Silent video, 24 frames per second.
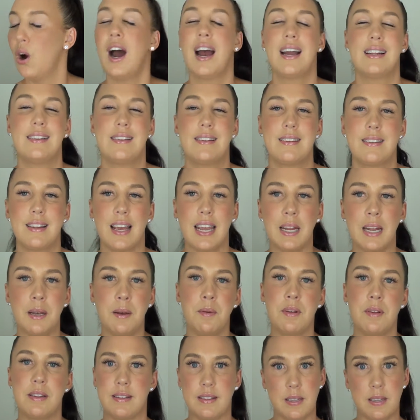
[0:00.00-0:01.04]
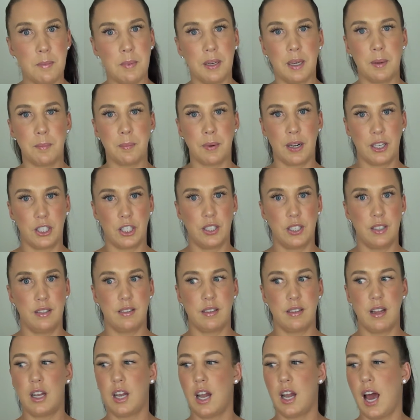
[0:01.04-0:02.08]
I'd seen similar
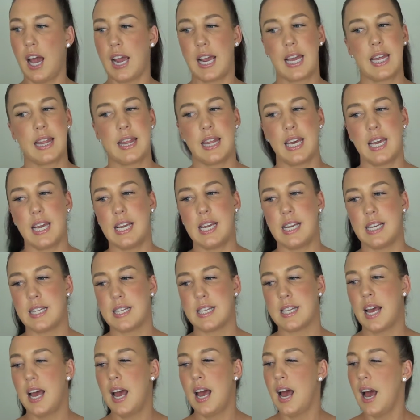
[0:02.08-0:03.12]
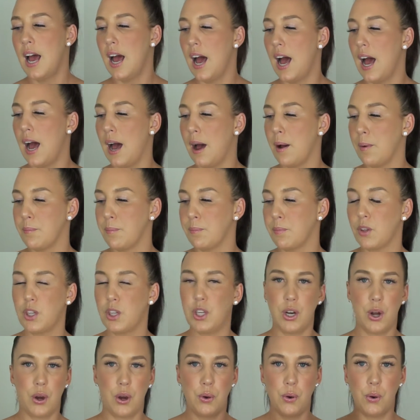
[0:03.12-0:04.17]
brushes like these,
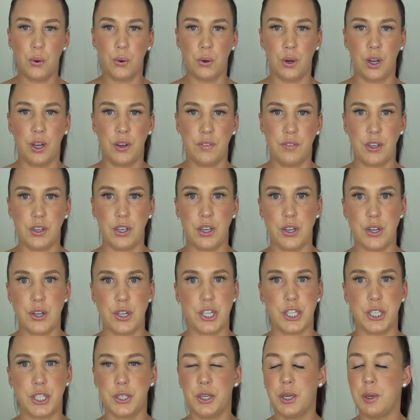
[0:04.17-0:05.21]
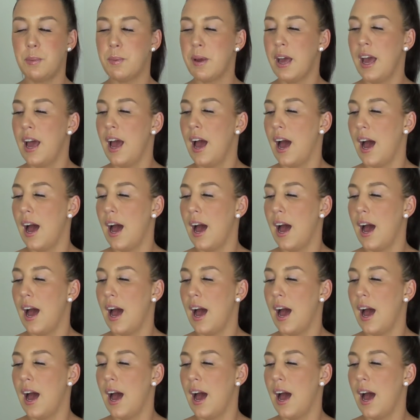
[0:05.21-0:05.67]
you know, all over YouTube